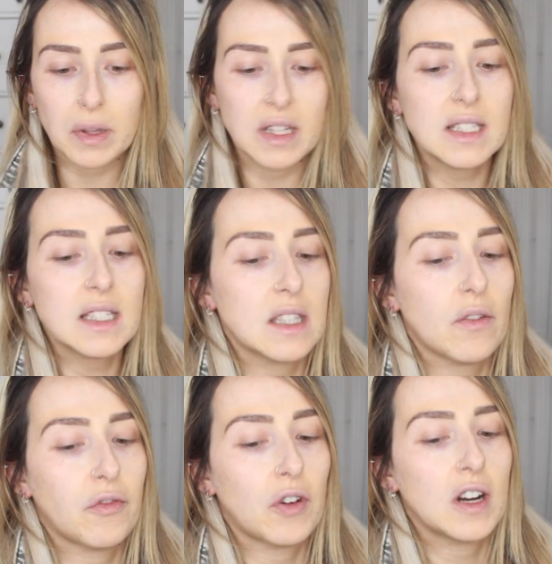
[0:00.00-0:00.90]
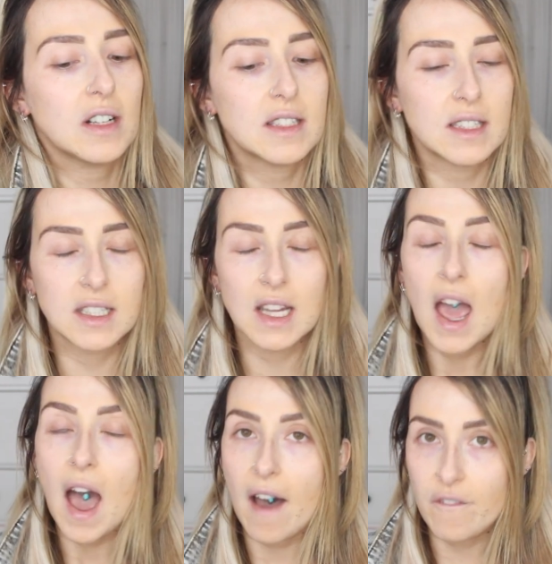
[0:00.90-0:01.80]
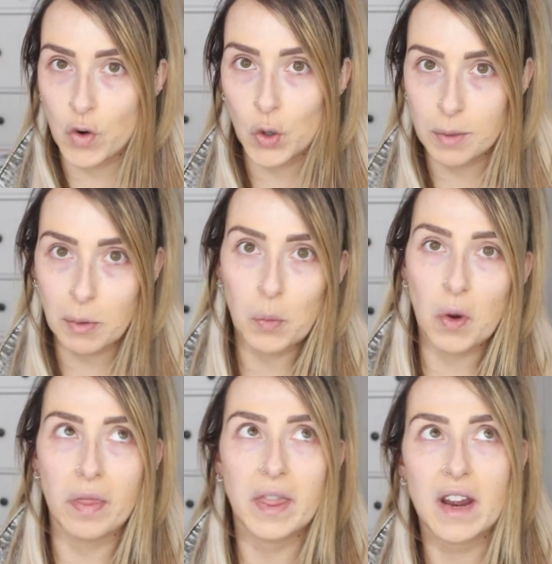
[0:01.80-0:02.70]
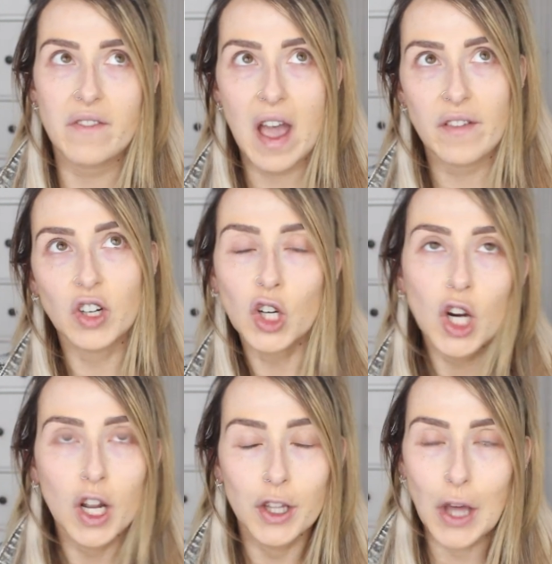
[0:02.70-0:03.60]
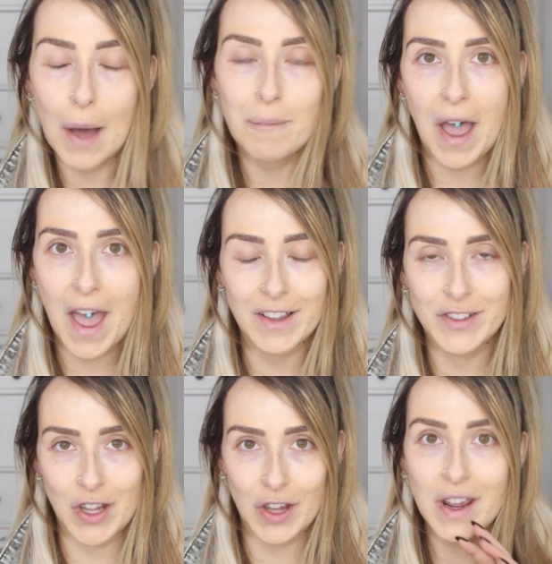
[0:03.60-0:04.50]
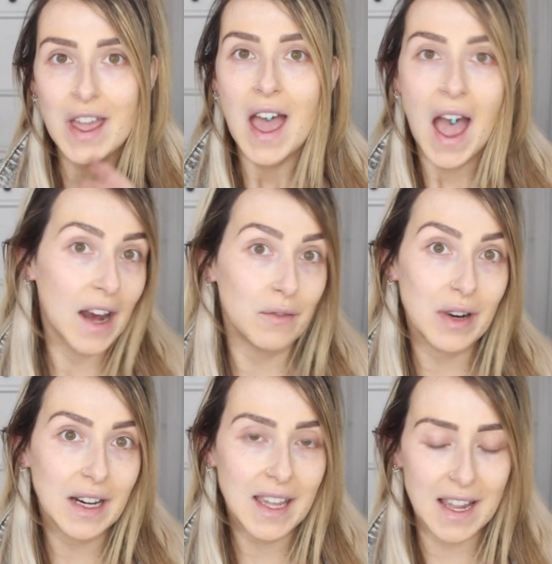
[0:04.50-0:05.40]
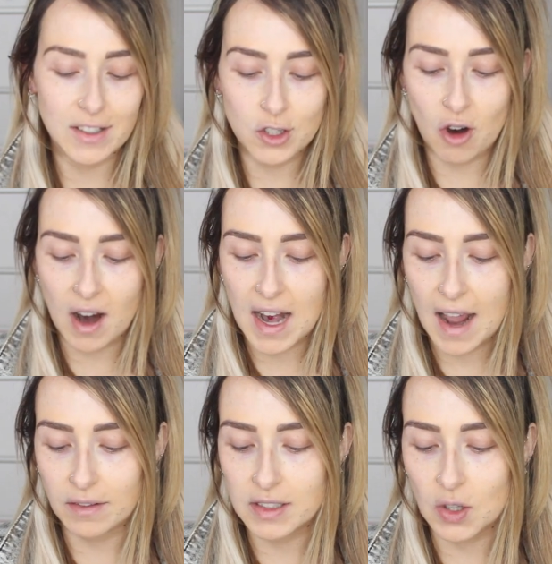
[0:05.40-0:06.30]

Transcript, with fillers: but this is the first affordable one that I've ever got my hands on and I'm really keen to try it out.